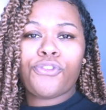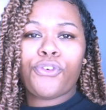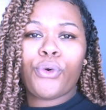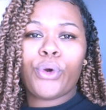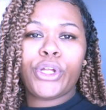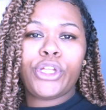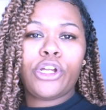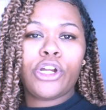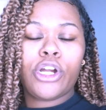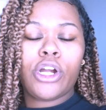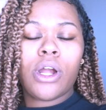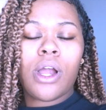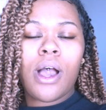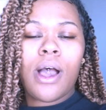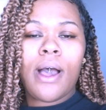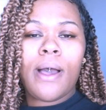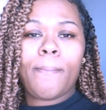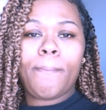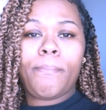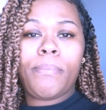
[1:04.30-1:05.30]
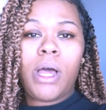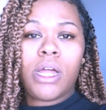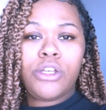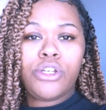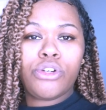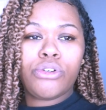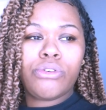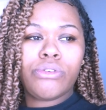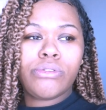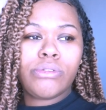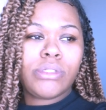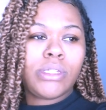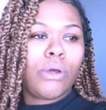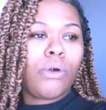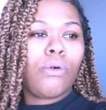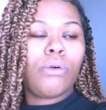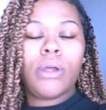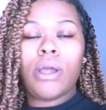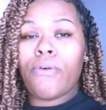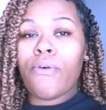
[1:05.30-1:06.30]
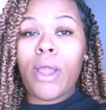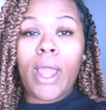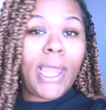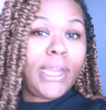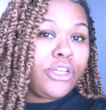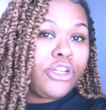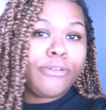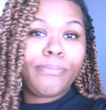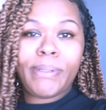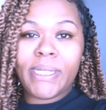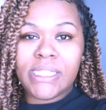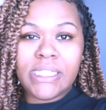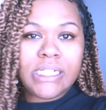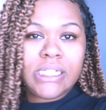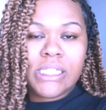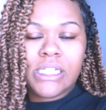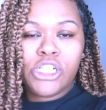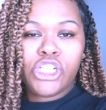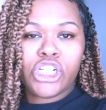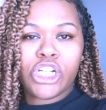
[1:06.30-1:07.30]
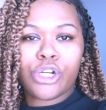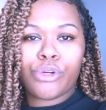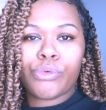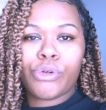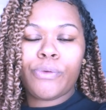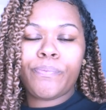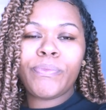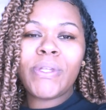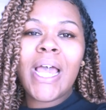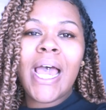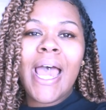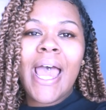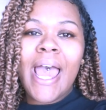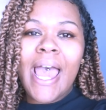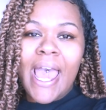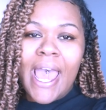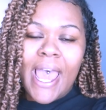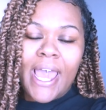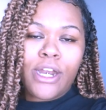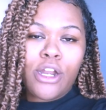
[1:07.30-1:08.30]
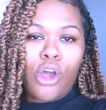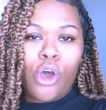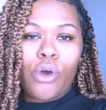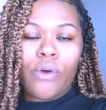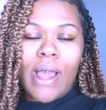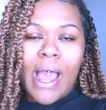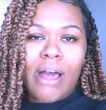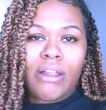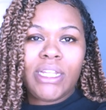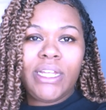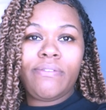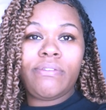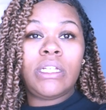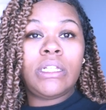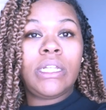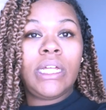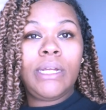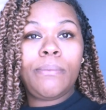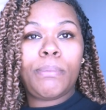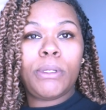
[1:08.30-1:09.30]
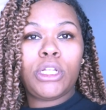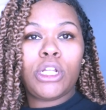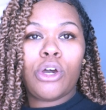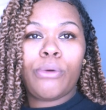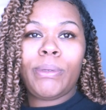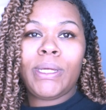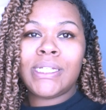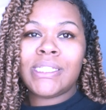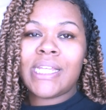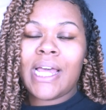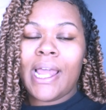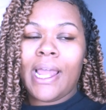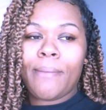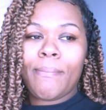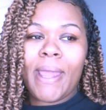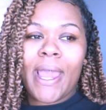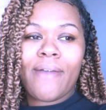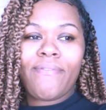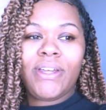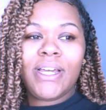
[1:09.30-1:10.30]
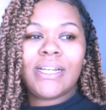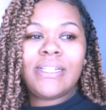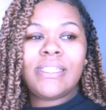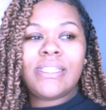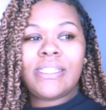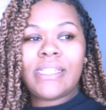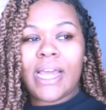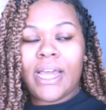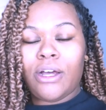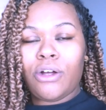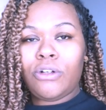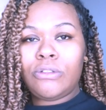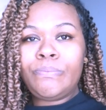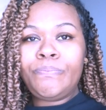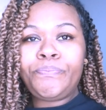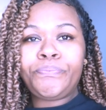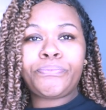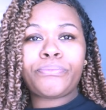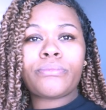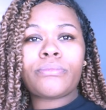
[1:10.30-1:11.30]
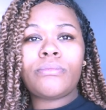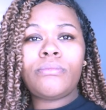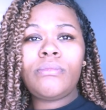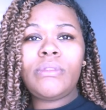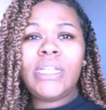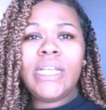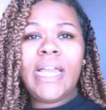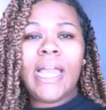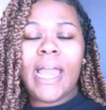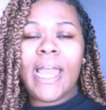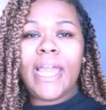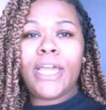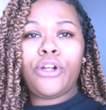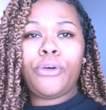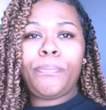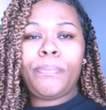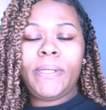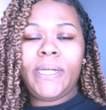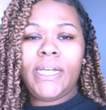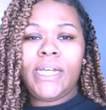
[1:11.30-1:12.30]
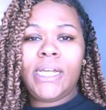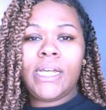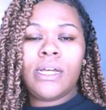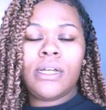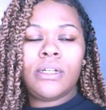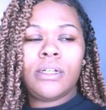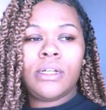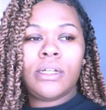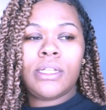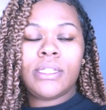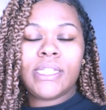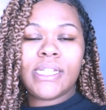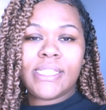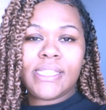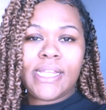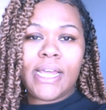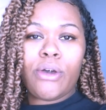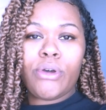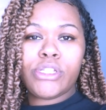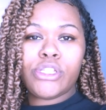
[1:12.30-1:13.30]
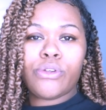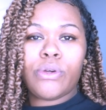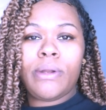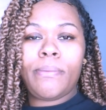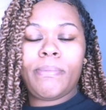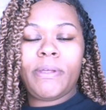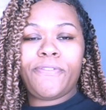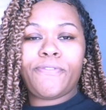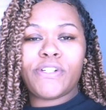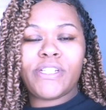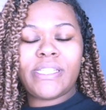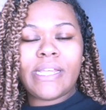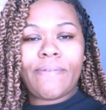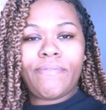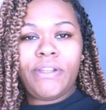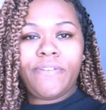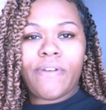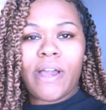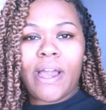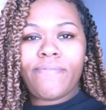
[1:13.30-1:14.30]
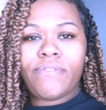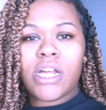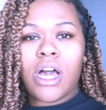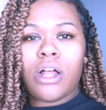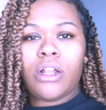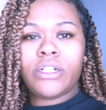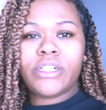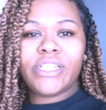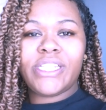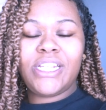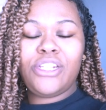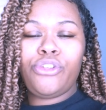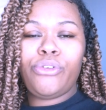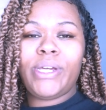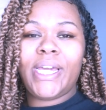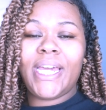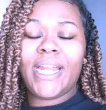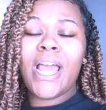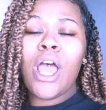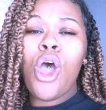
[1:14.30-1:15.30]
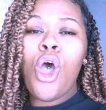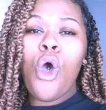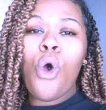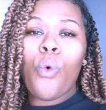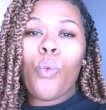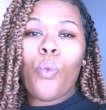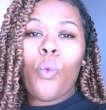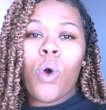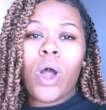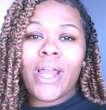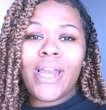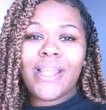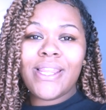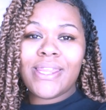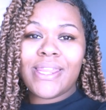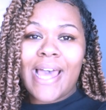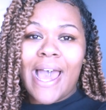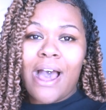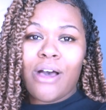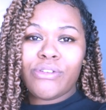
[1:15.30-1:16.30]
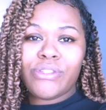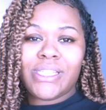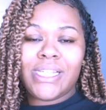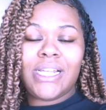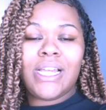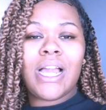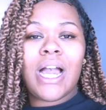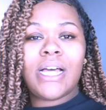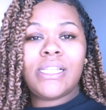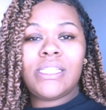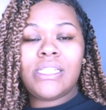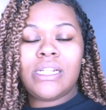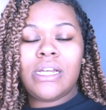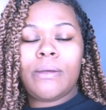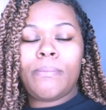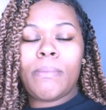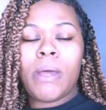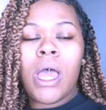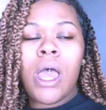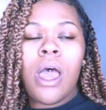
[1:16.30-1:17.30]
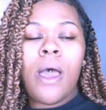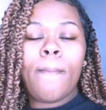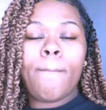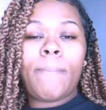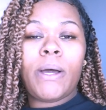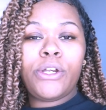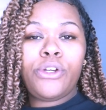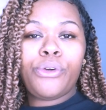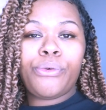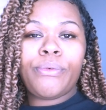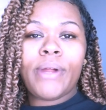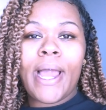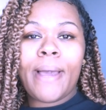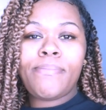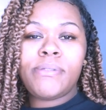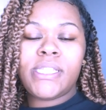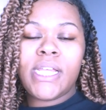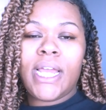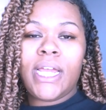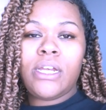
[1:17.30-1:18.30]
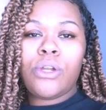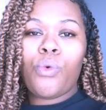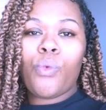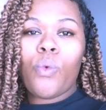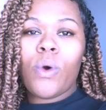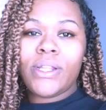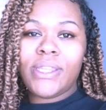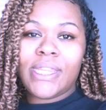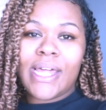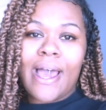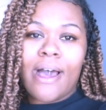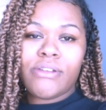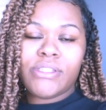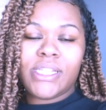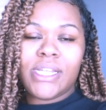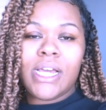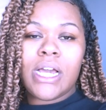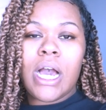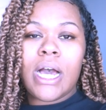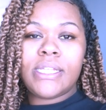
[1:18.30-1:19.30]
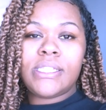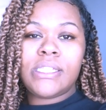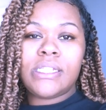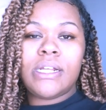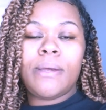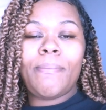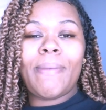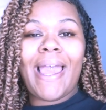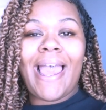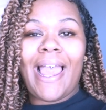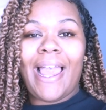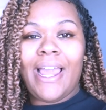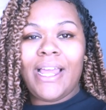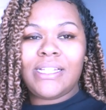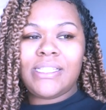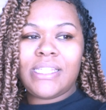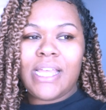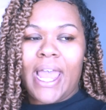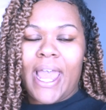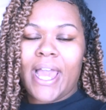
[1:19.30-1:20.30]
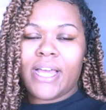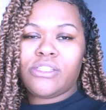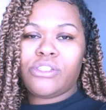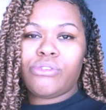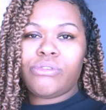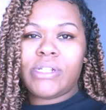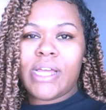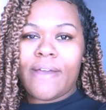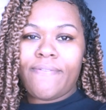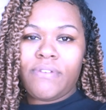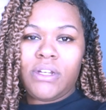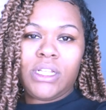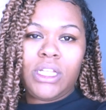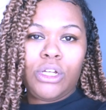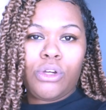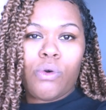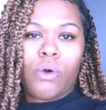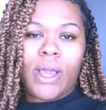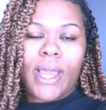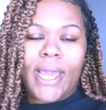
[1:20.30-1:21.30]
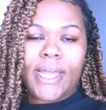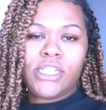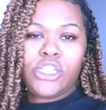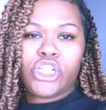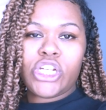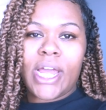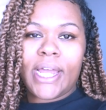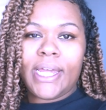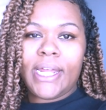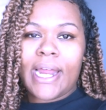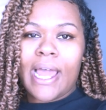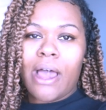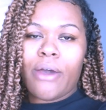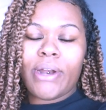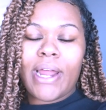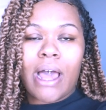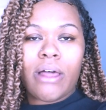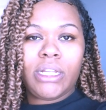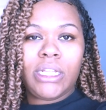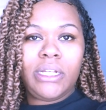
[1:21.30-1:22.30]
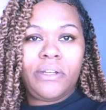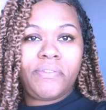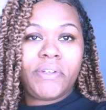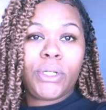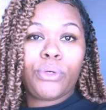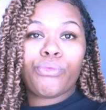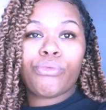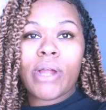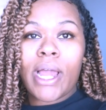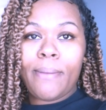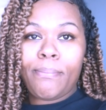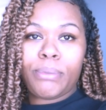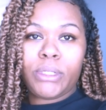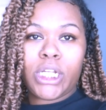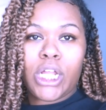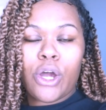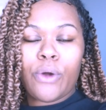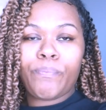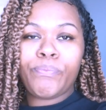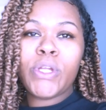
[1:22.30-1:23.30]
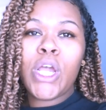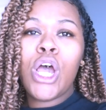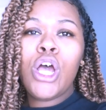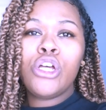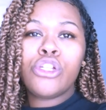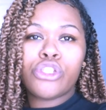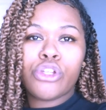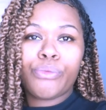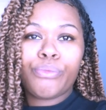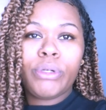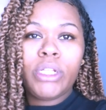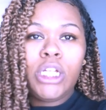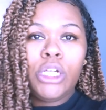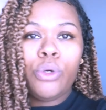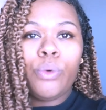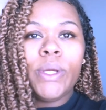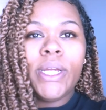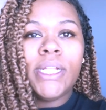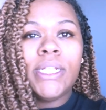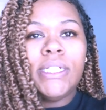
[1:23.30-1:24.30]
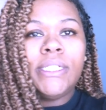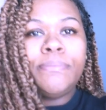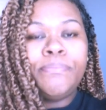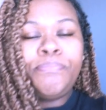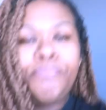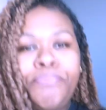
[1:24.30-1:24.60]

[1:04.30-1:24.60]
for your bundles and your business in general, I'll leave the link below because I am having a sale. The sale is going to be for $75 and you get 1,000 custom bundle wraps and 1,000 custom hang tags. So definitely go ahead and check it out. I'll leave it right below. So really quickly,